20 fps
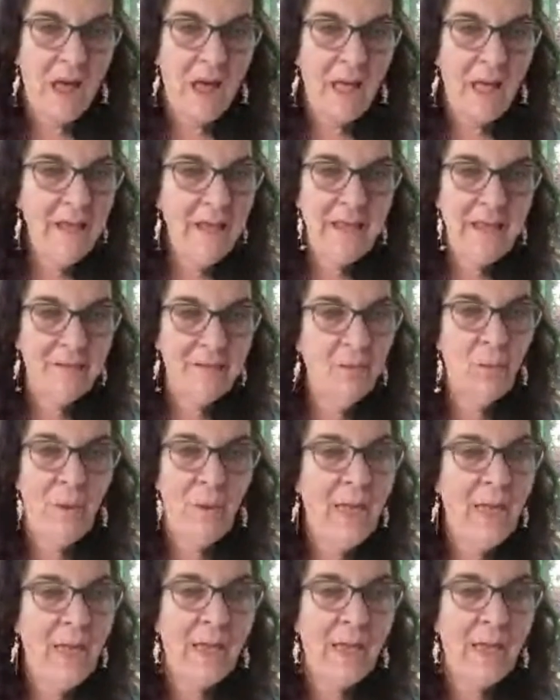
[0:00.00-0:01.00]
and
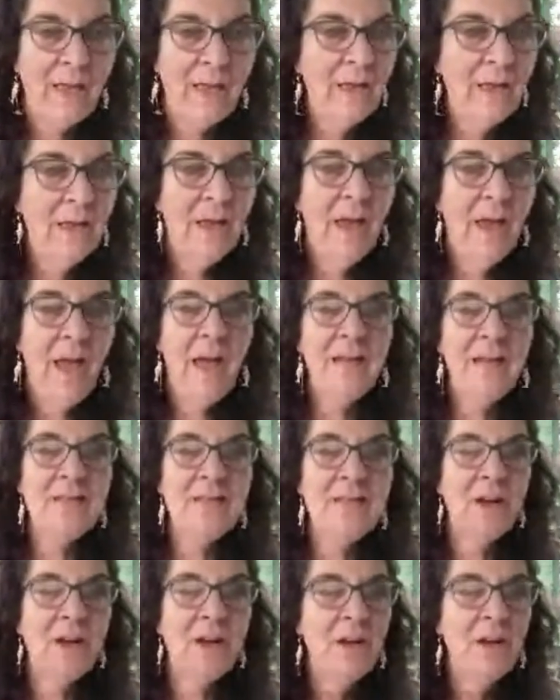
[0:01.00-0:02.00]
start giving
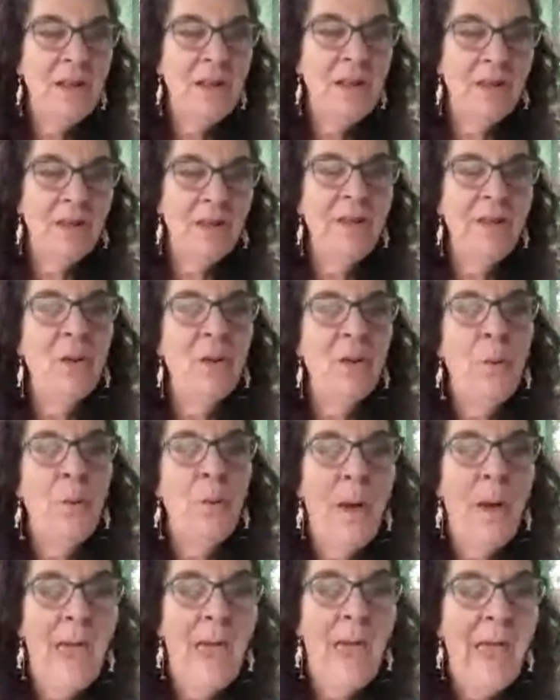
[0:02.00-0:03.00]
away all that
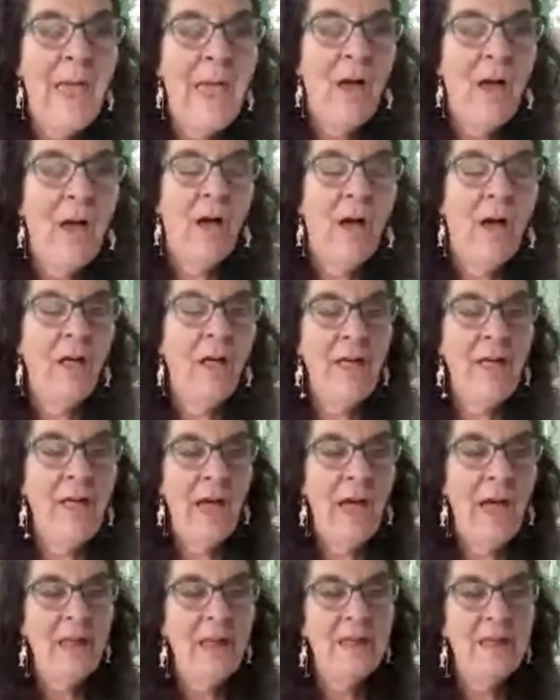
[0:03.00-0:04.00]
is on you
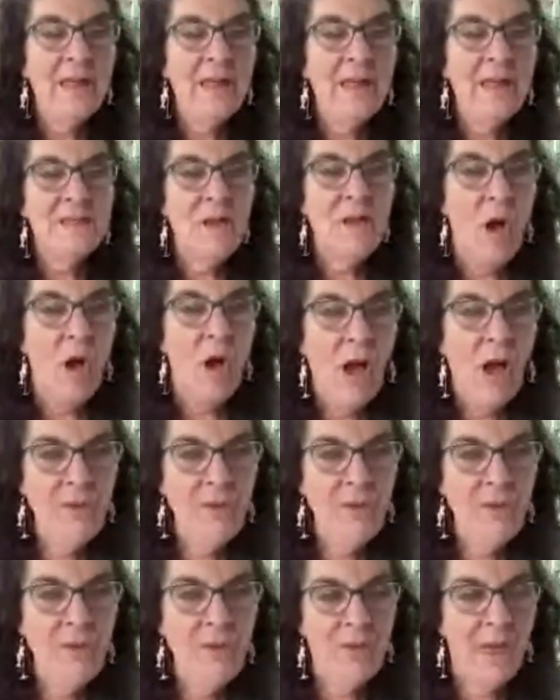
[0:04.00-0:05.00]
that is not
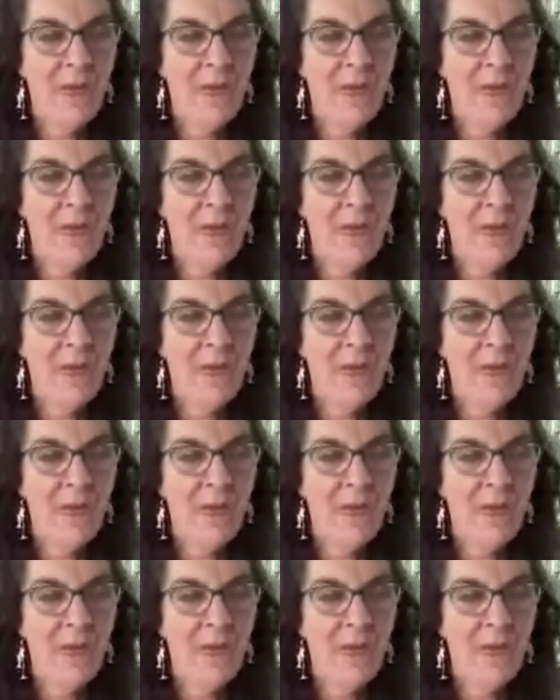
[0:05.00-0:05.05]
yours.